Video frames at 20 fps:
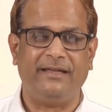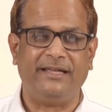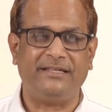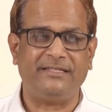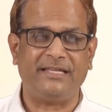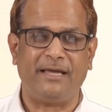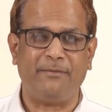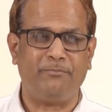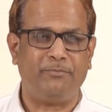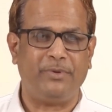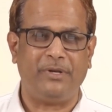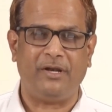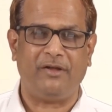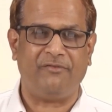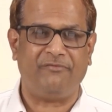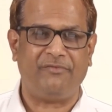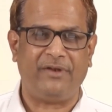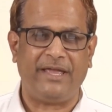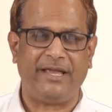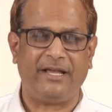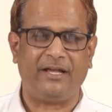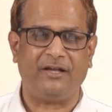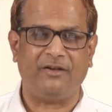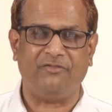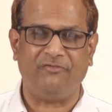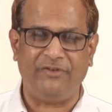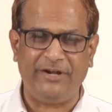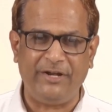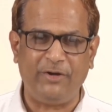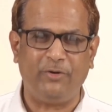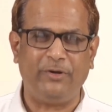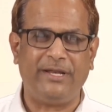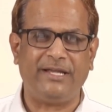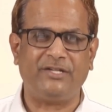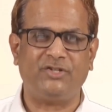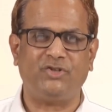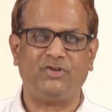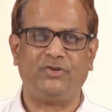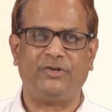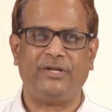example of like video
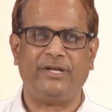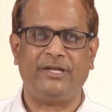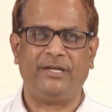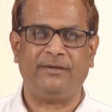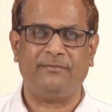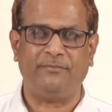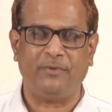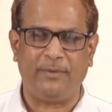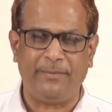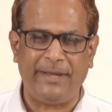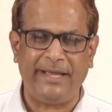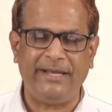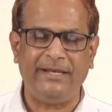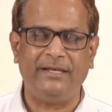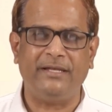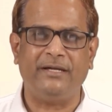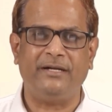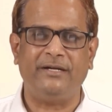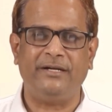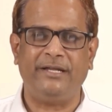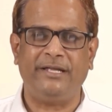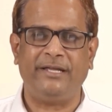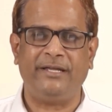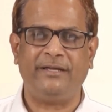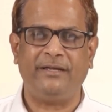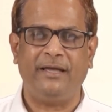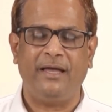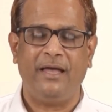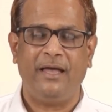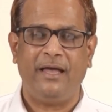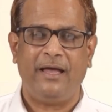lecturing, mobile learning